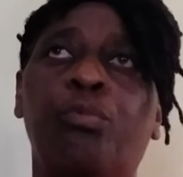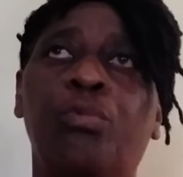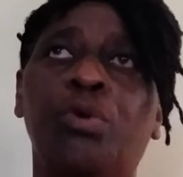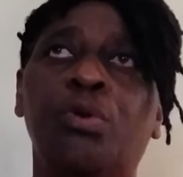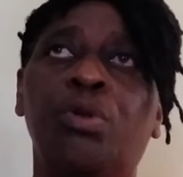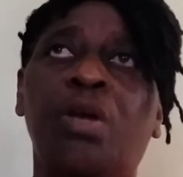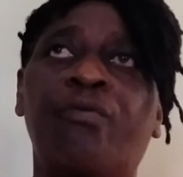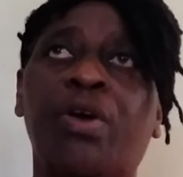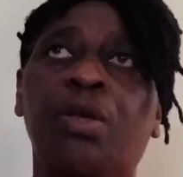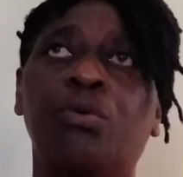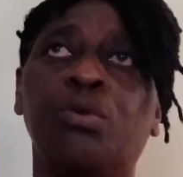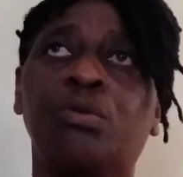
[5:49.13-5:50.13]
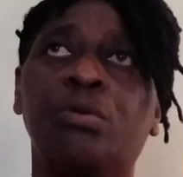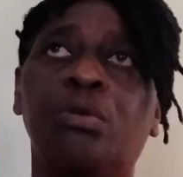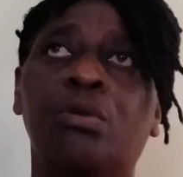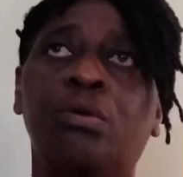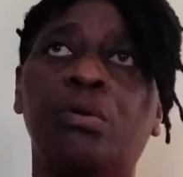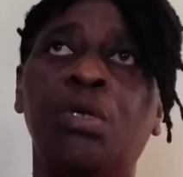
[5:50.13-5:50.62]
never used to,
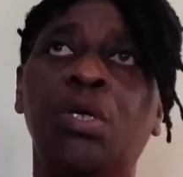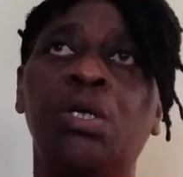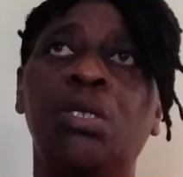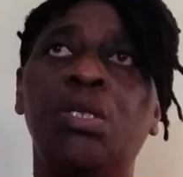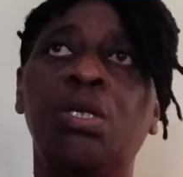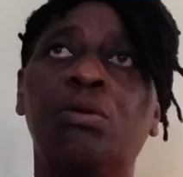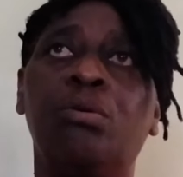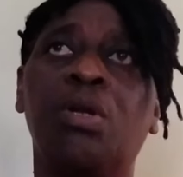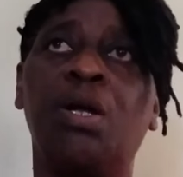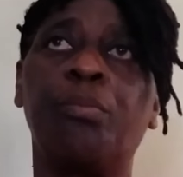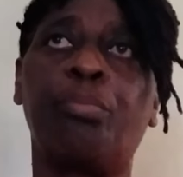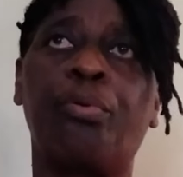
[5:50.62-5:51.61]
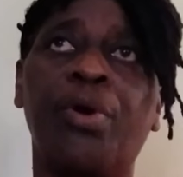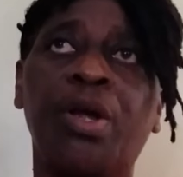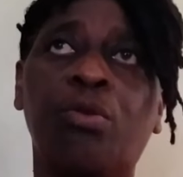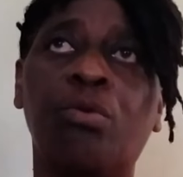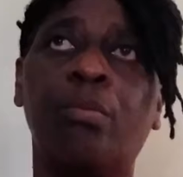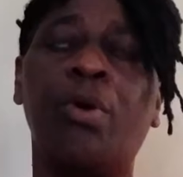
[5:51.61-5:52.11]
you know, kneel on and pray
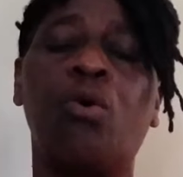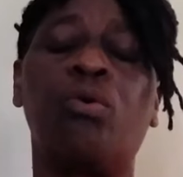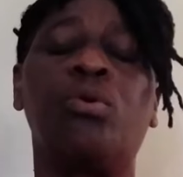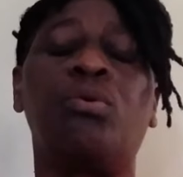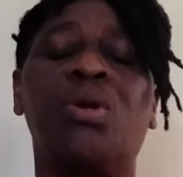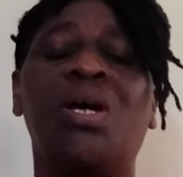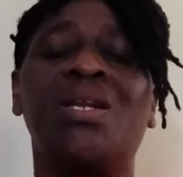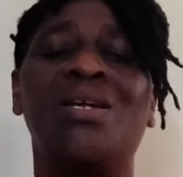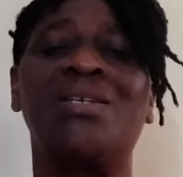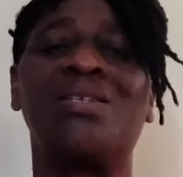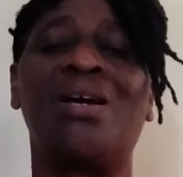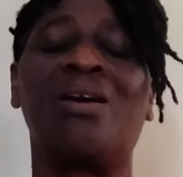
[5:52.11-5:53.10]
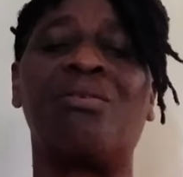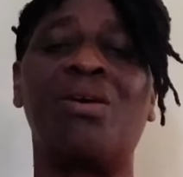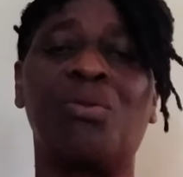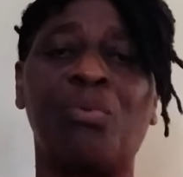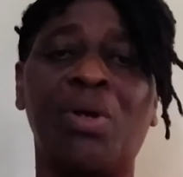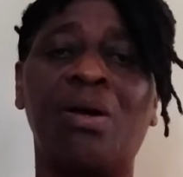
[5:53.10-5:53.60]
to Him going to know that there's a
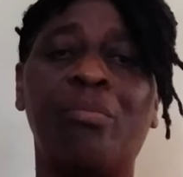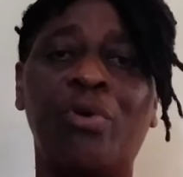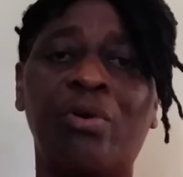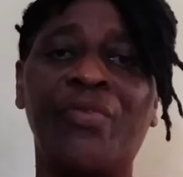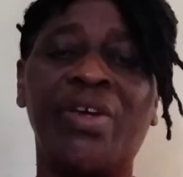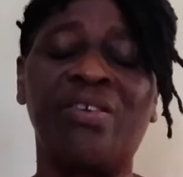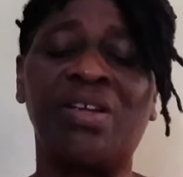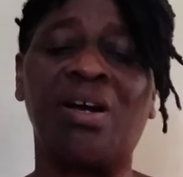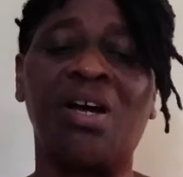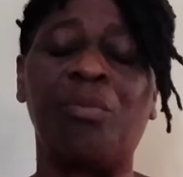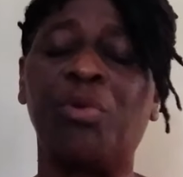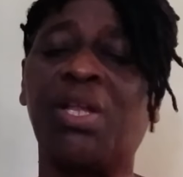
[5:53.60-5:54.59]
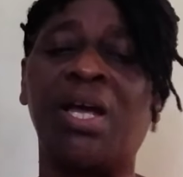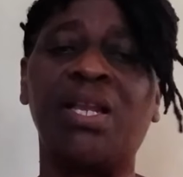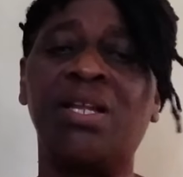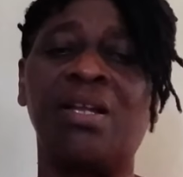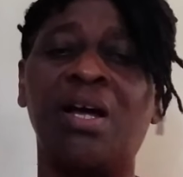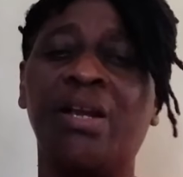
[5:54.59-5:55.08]
great one above, there's a God. But I
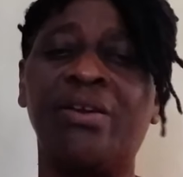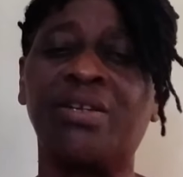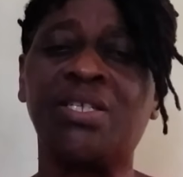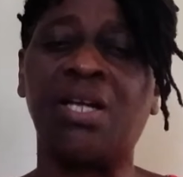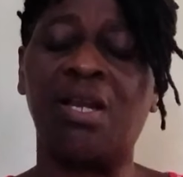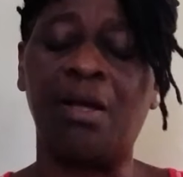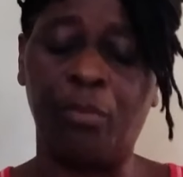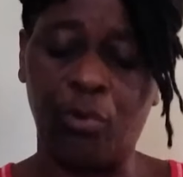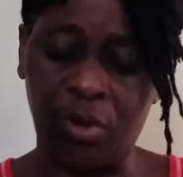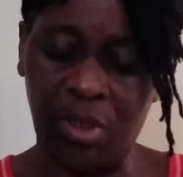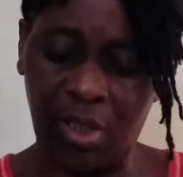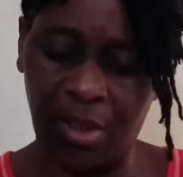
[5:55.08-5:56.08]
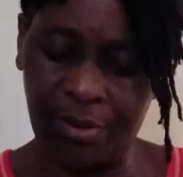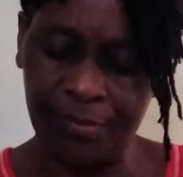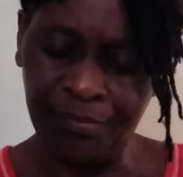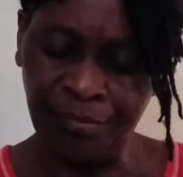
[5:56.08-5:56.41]
didn't understand about God